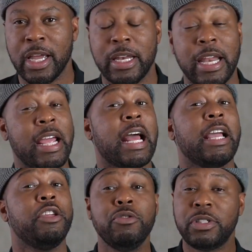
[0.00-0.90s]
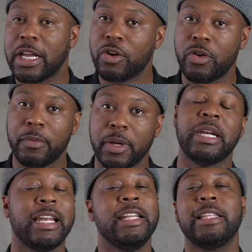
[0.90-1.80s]
Now, and I used that equipment,
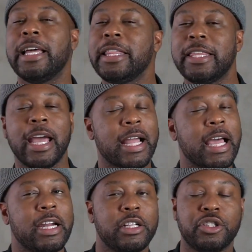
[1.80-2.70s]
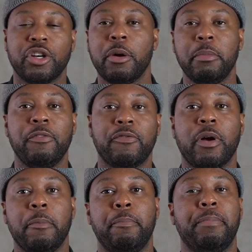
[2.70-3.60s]
and I didn't let that kind of deter me
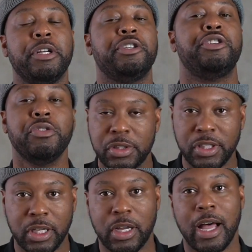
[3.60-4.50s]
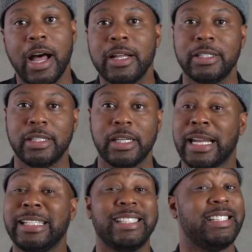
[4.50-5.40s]
from producing content, and
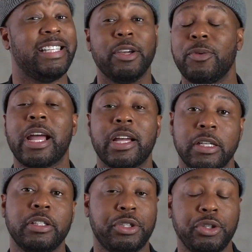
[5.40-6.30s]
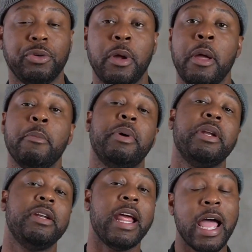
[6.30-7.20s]
I just did what I could do.
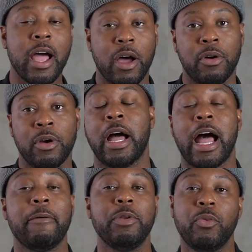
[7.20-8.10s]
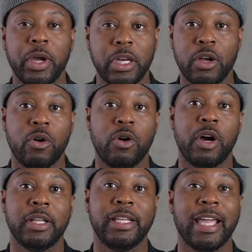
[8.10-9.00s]
But now I've been waiting
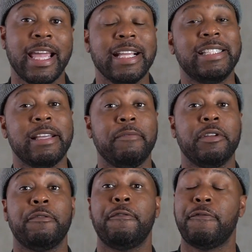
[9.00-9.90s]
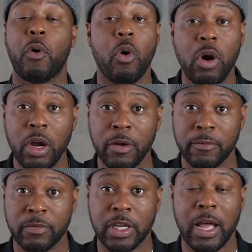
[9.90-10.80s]
on the a7 IV
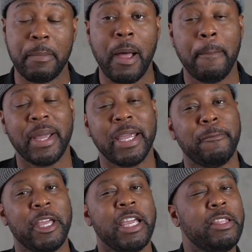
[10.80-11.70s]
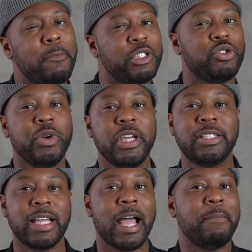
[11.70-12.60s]
to come out, but in the between
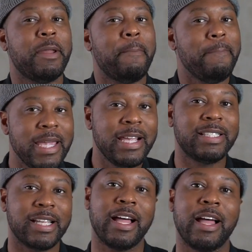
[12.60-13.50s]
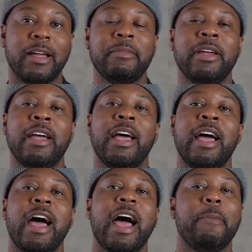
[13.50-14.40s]
time, in the meantime, I